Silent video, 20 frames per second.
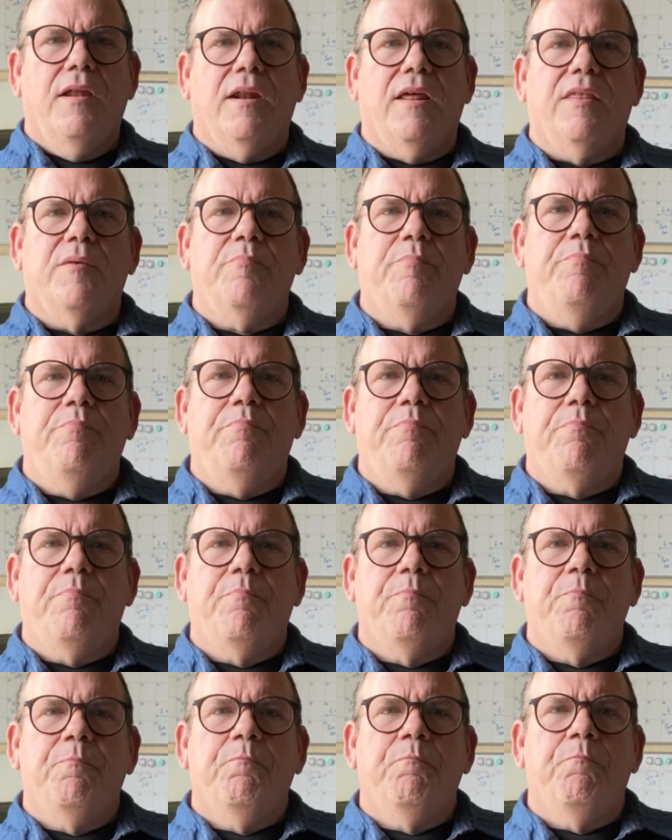Now, the
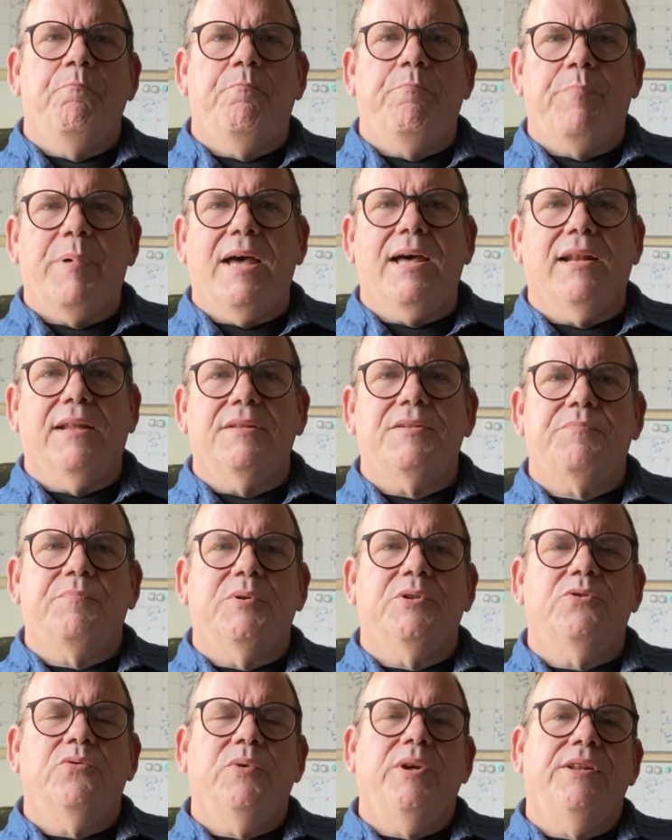balance
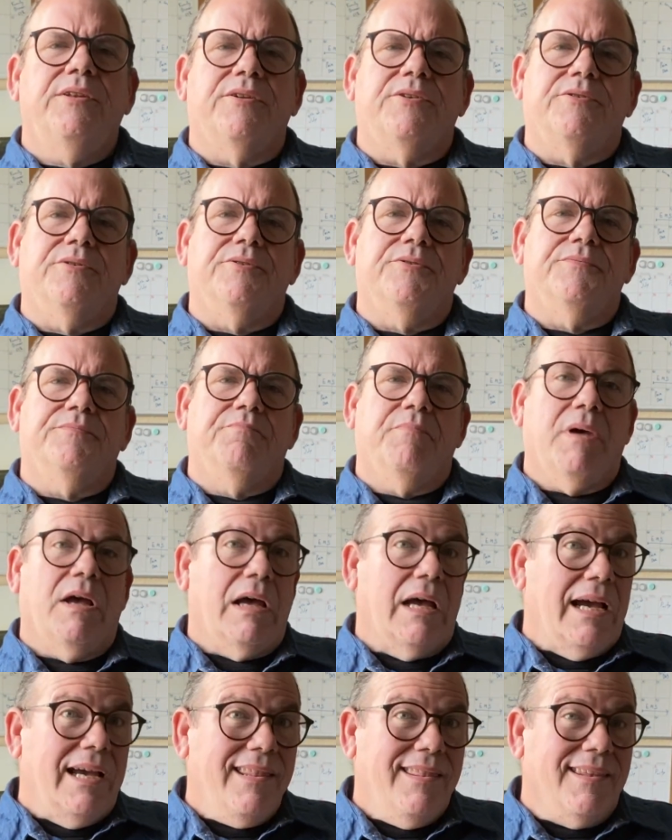between the two,
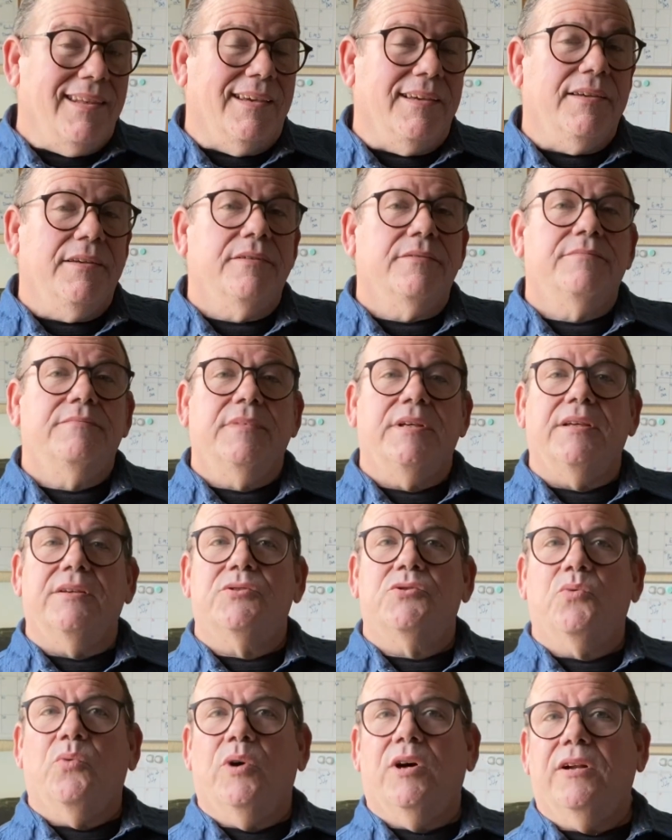I think,
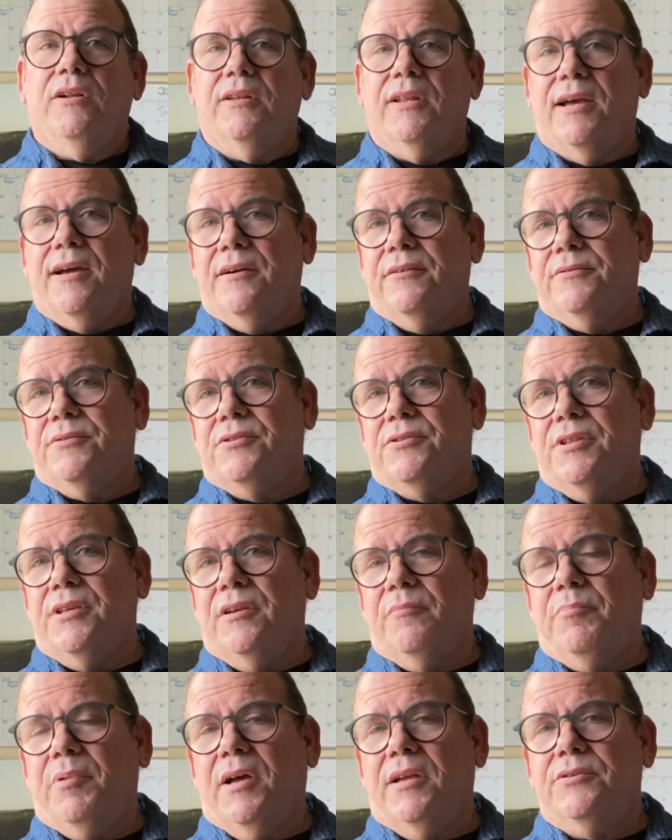is what allows
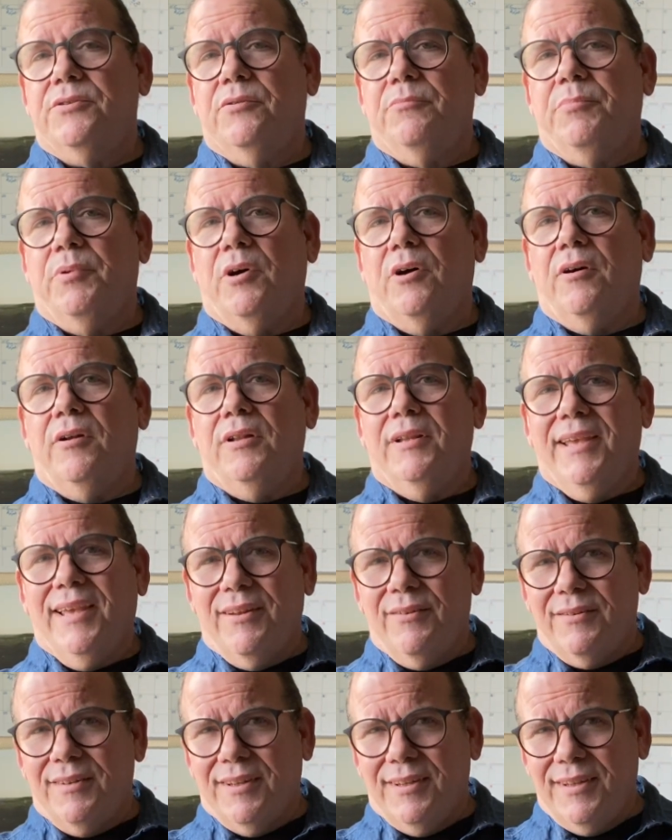the Apostle Paul
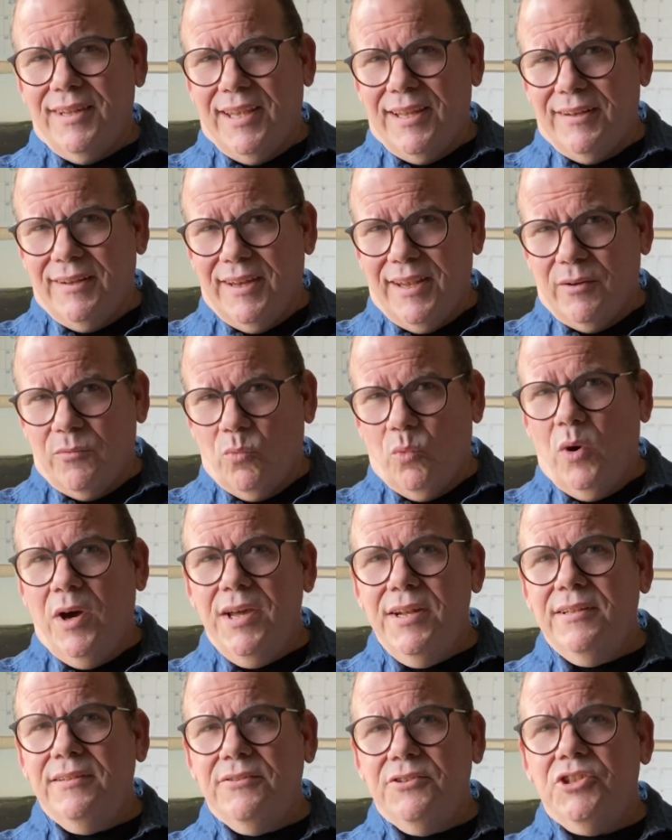in
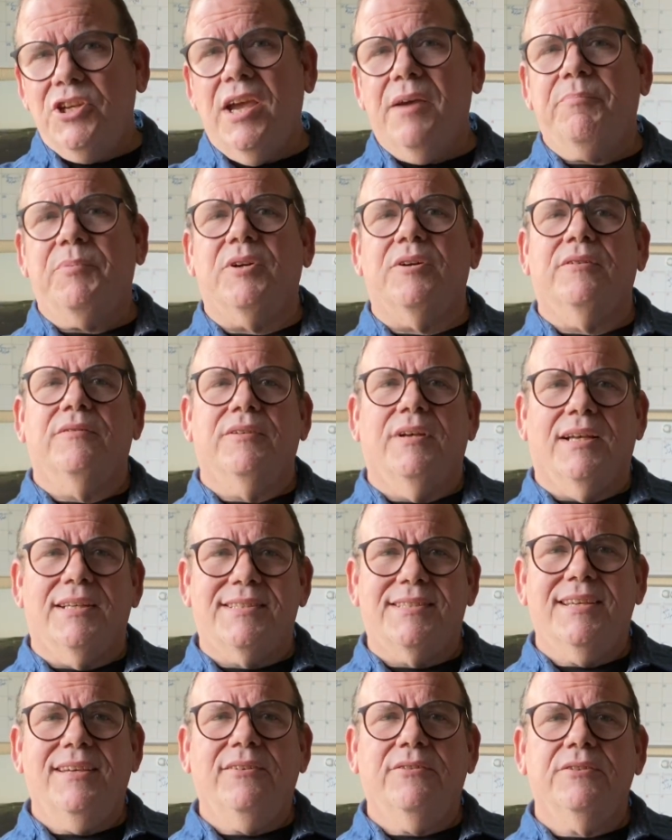one chapter, a
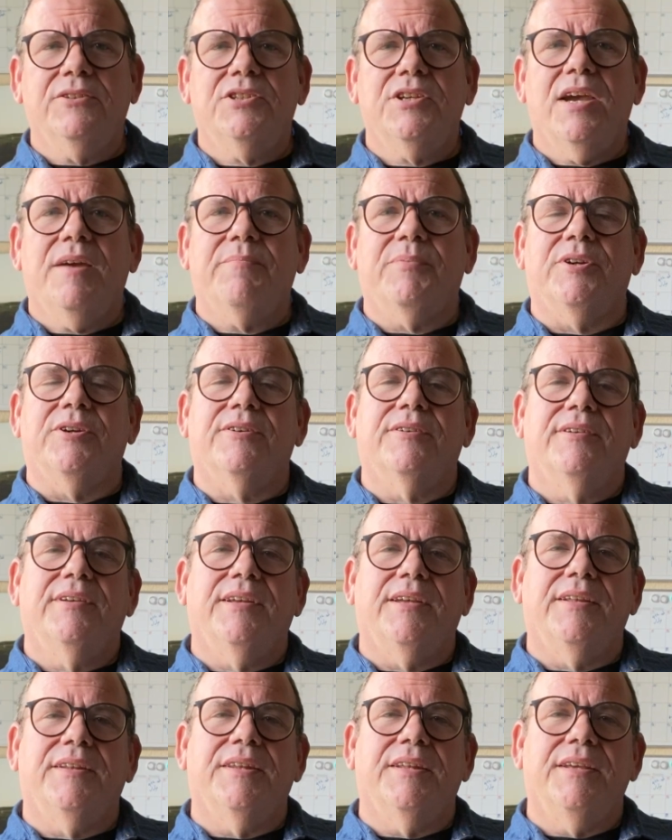single chapter
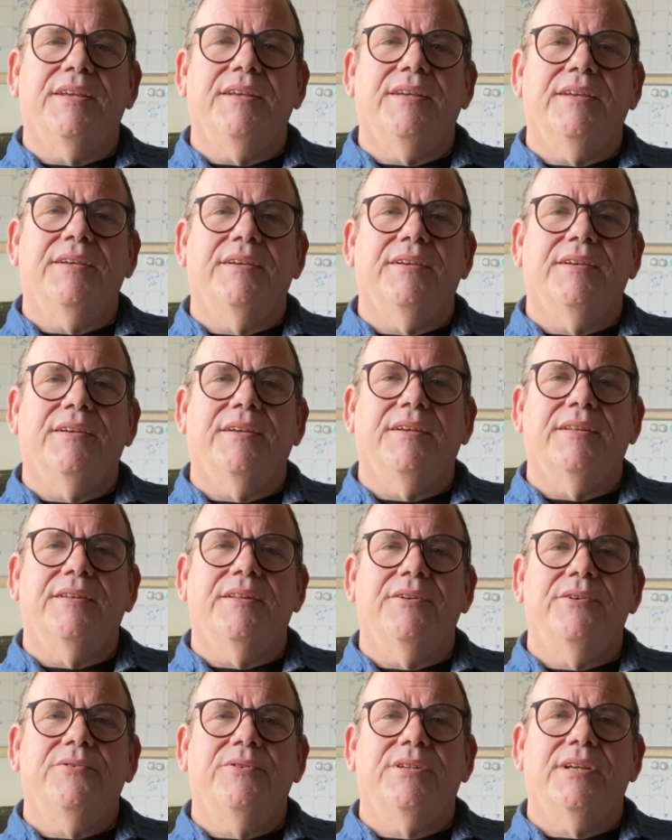in the
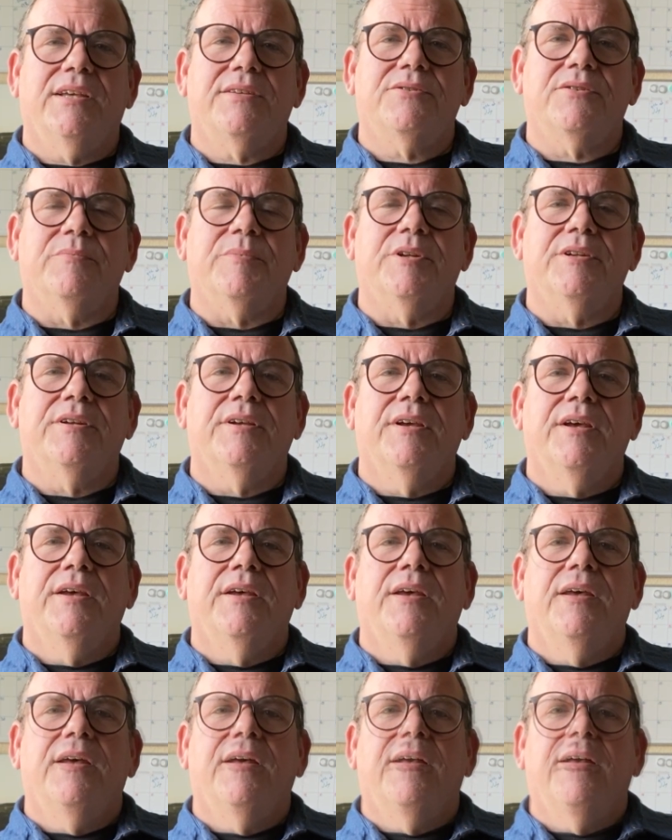New Testament,
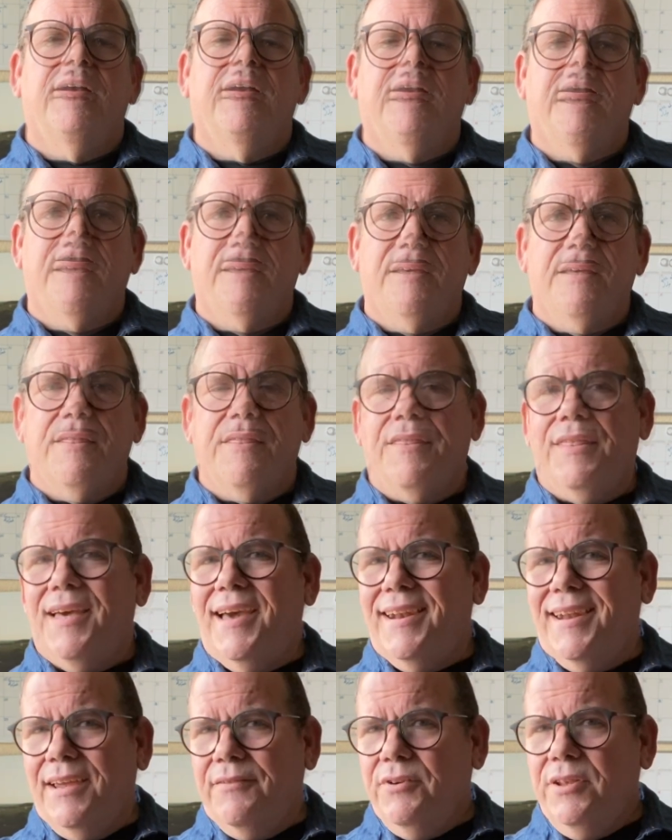
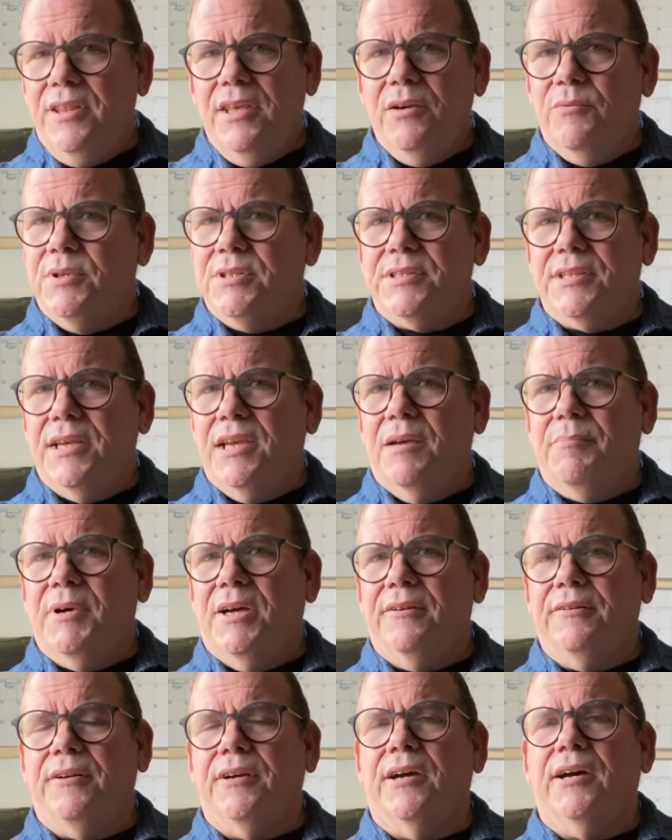that everything we say
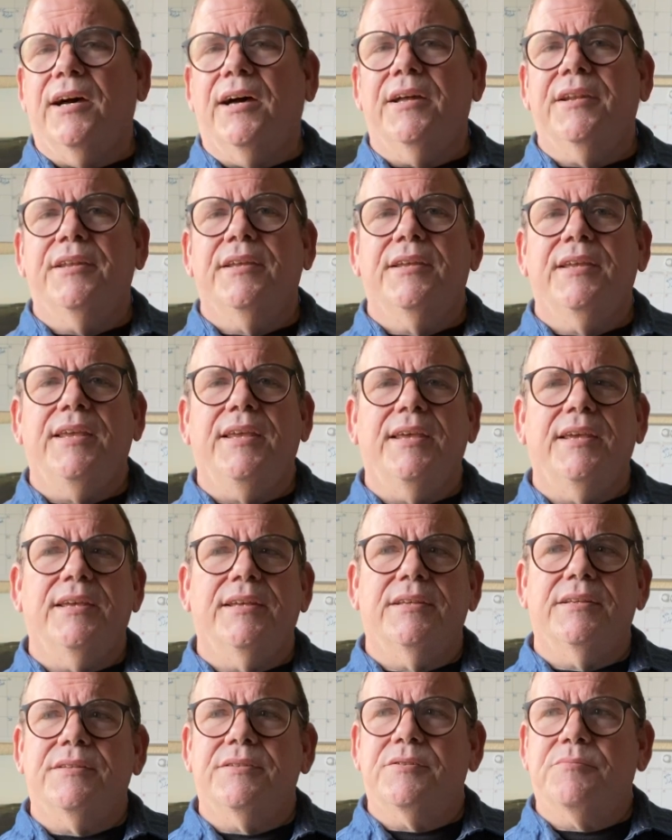about God
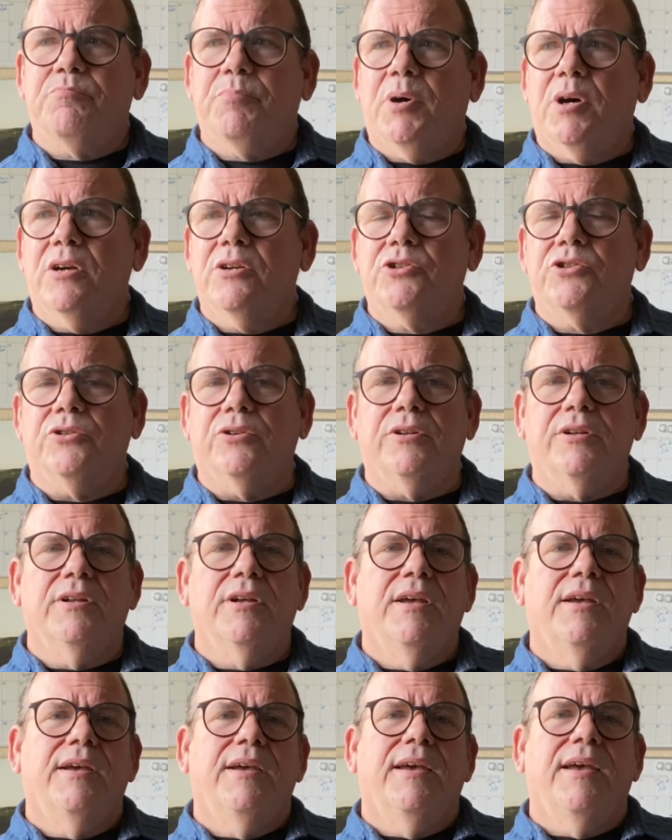is partial
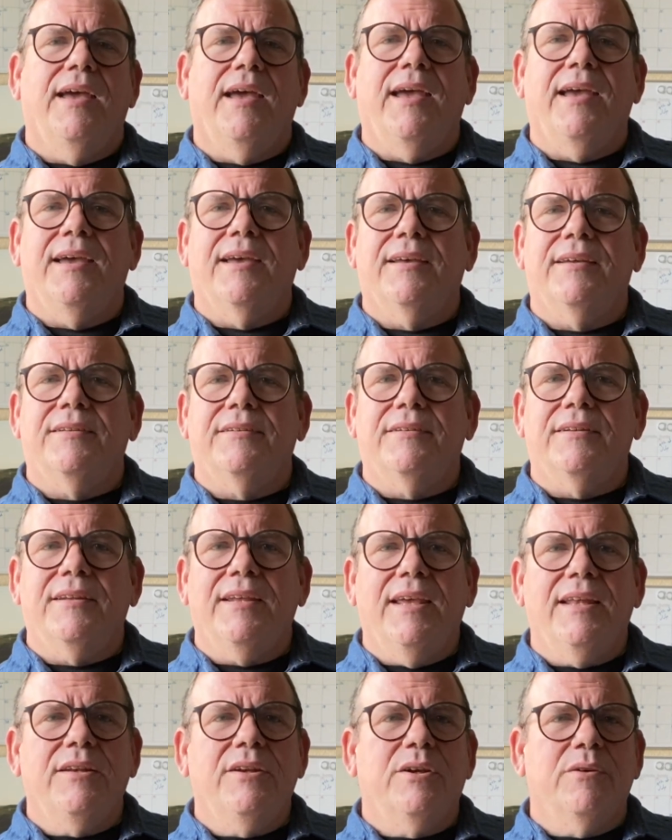and
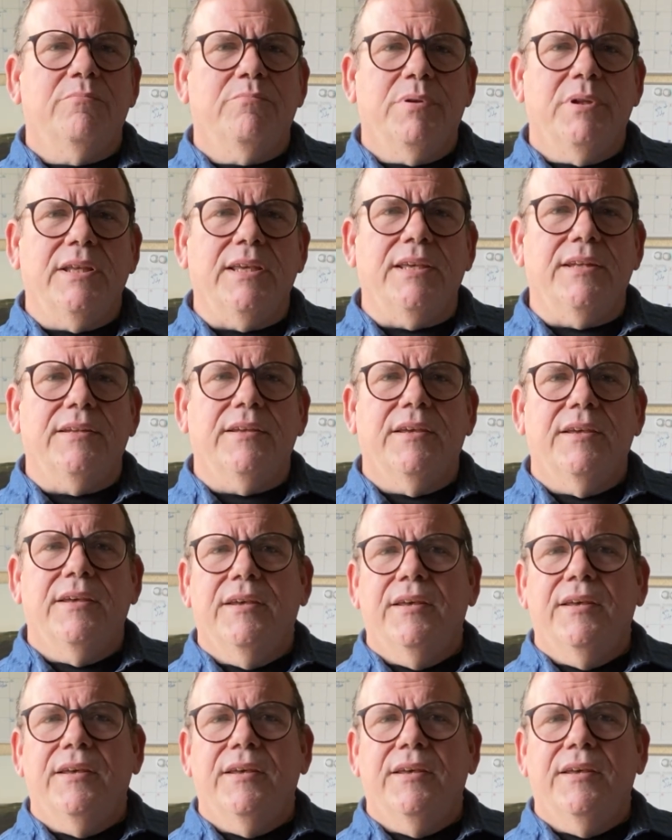incomplete.